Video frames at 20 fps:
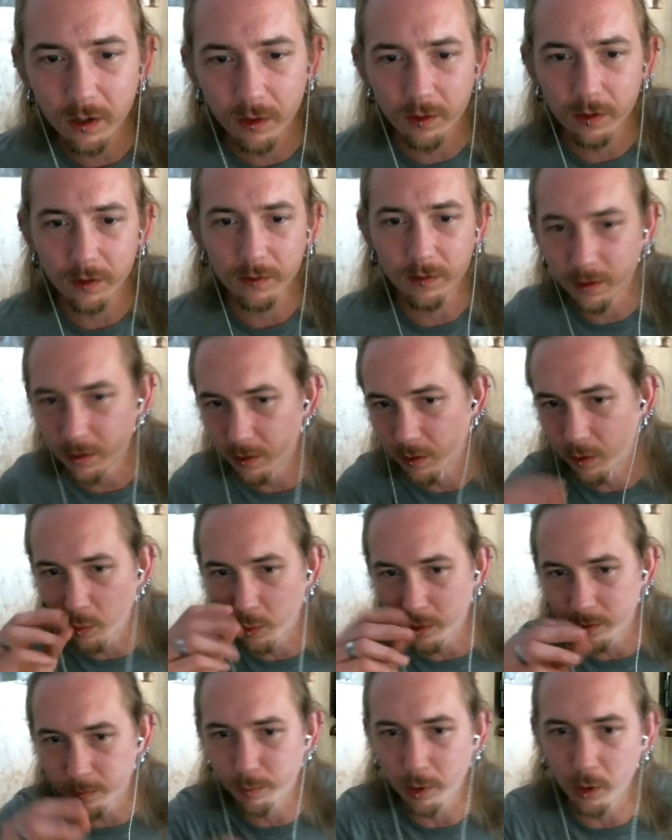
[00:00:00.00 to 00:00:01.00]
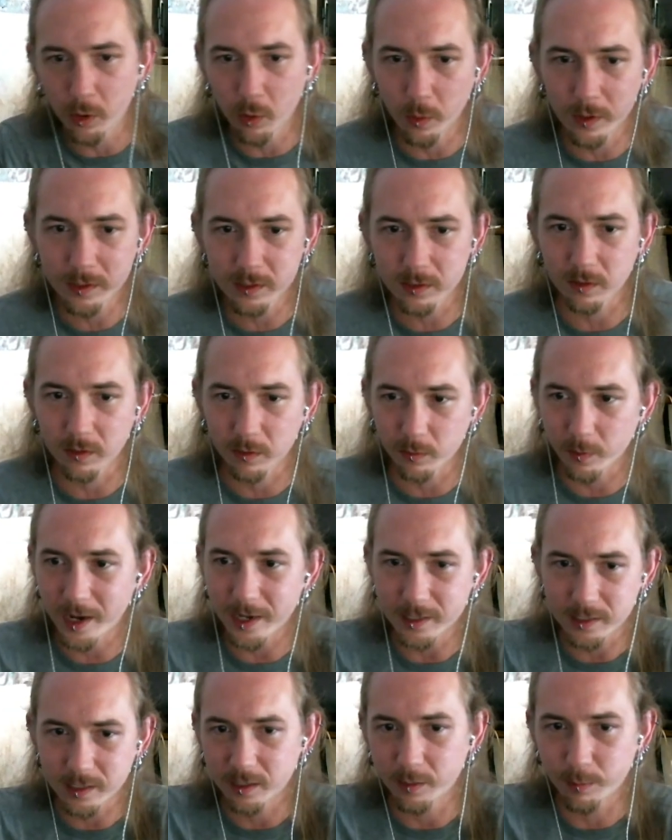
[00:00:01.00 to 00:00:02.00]
Blow a whistle and
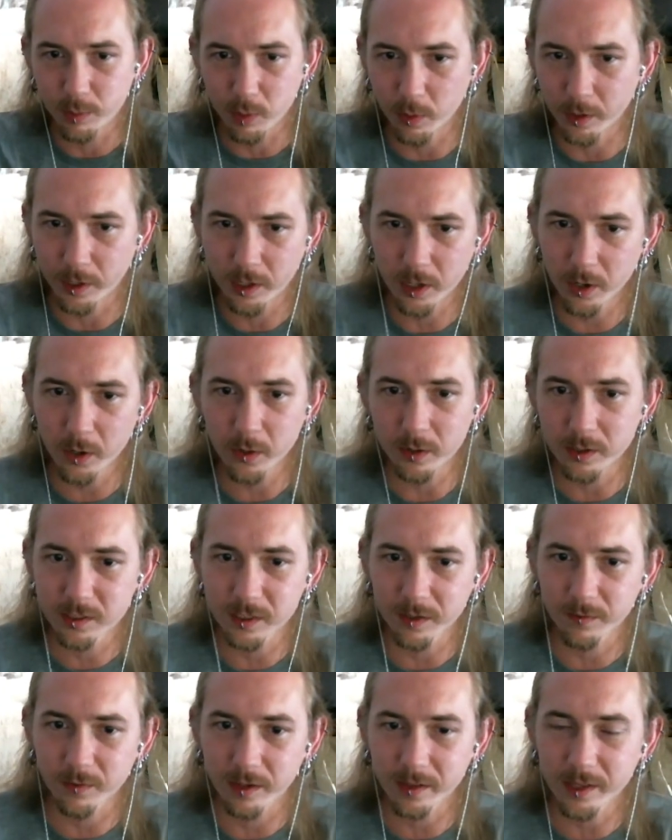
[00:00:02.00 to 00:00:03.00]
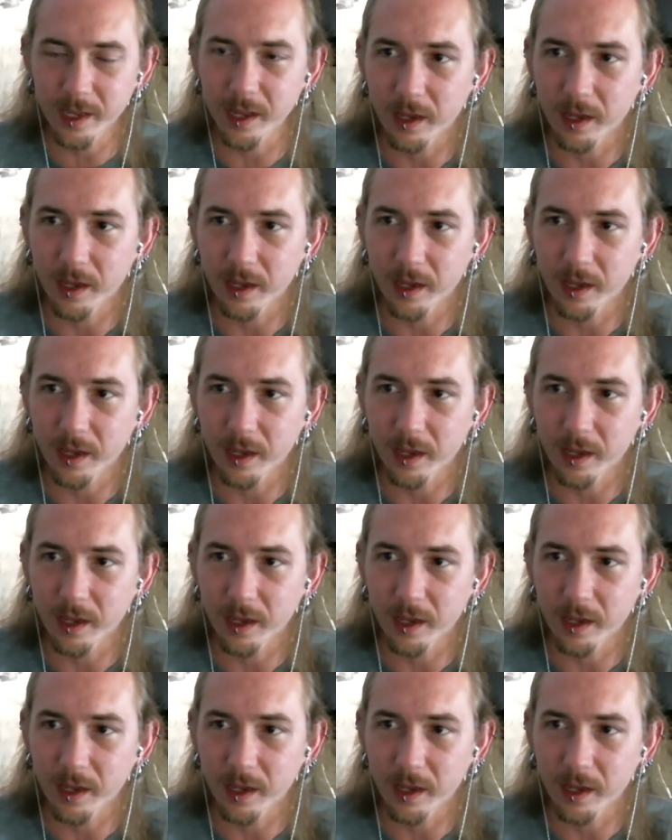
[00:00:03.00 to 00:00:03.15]
rats can deploy code and stuff like that.